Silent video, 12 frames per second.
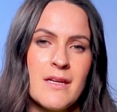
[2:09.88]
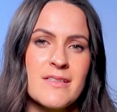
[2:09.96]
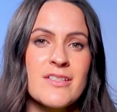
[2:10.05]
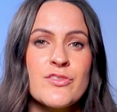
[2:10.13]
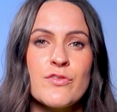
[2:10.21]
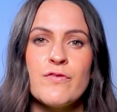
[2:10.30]

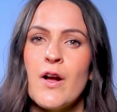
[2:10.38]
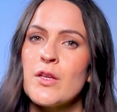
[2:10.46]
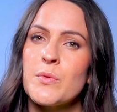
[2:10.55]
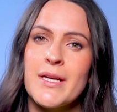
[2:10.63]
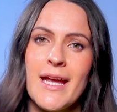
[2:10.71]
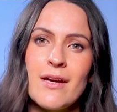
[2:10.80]
Since your
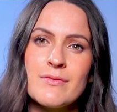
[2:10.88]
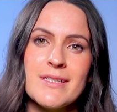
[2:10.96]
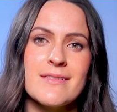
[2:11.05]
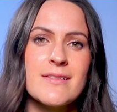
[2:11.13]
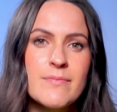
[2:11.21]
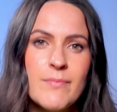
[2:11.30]
follower count
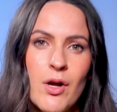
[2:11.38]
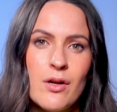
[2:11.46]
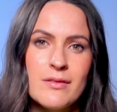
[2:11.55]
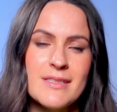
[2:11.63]
is small,